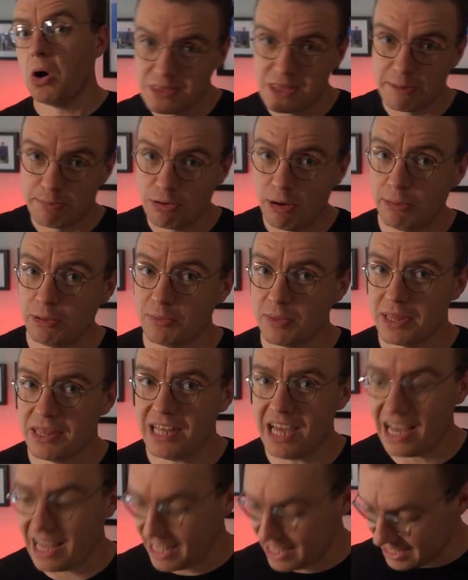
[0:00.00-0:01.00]
The problem with
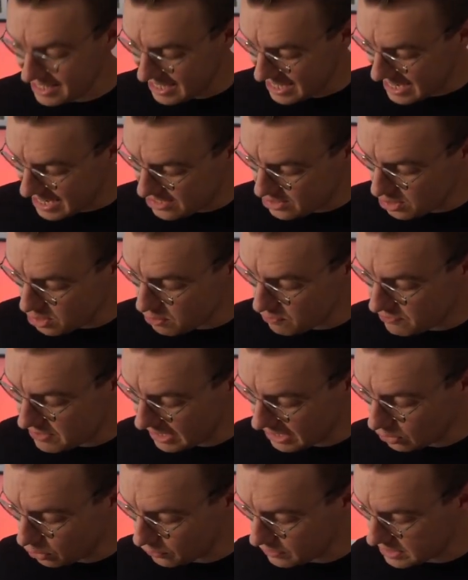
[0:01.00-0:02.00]
that is that you've
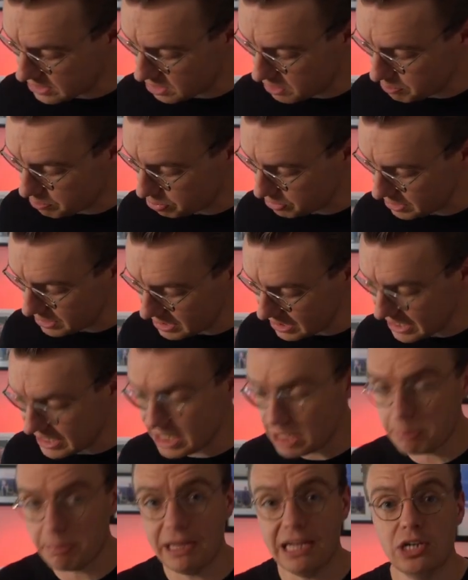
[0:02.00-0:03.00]
then got this completely
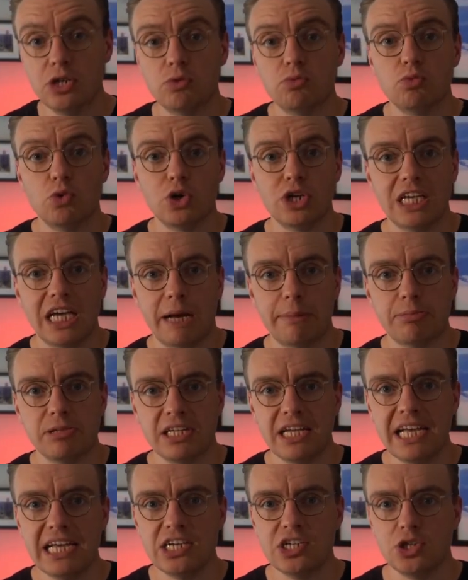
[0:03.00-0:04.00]
independent running
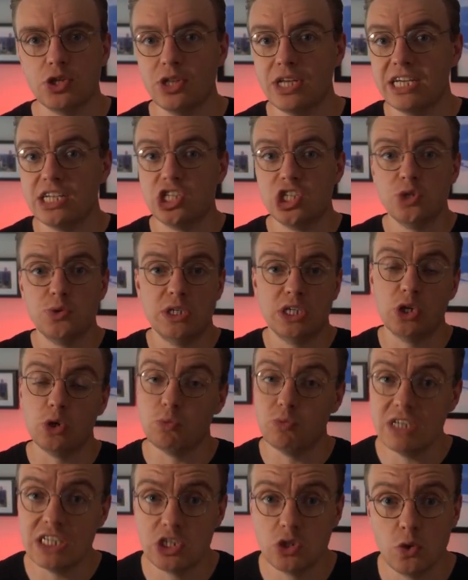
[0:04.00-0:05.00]
application that is using up
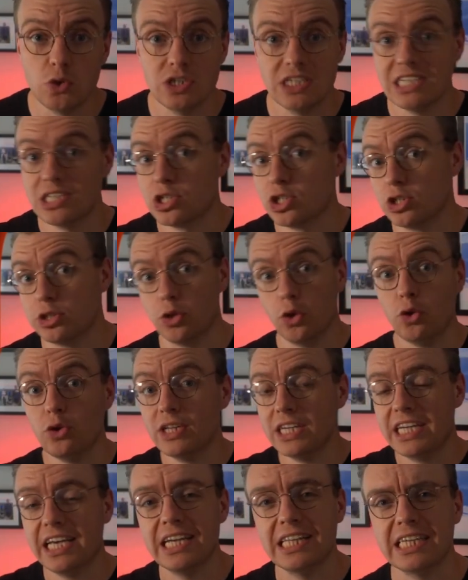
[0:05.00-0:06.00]
resources,
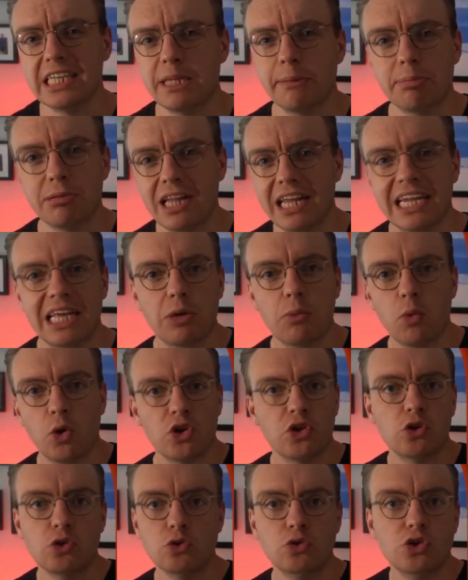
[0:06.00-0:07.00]
slowly killing the planet
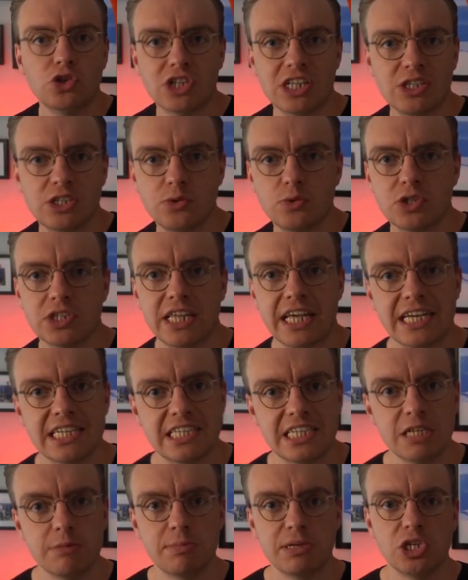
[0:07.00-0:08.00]
one
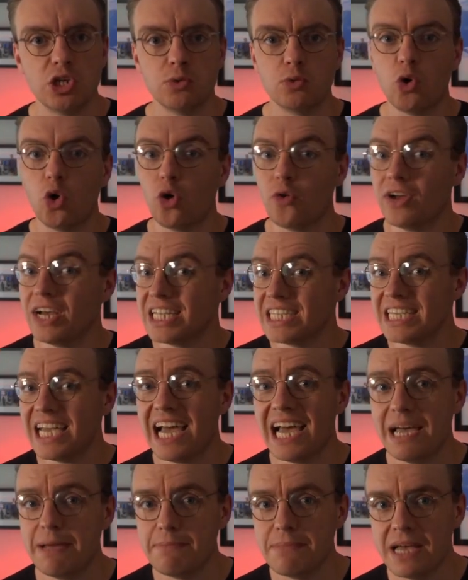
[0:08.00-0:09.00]
underutilized CPU core at a
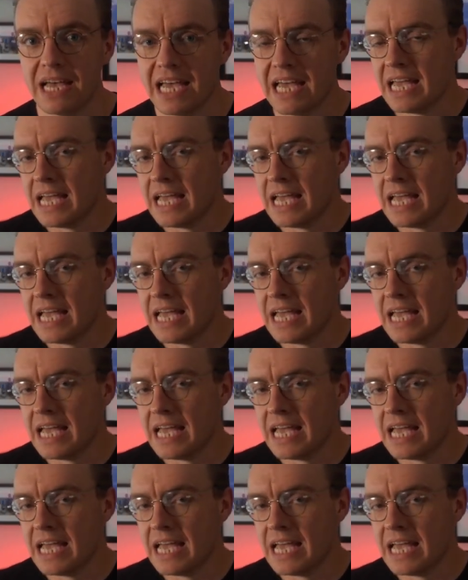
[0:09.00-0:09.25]
time.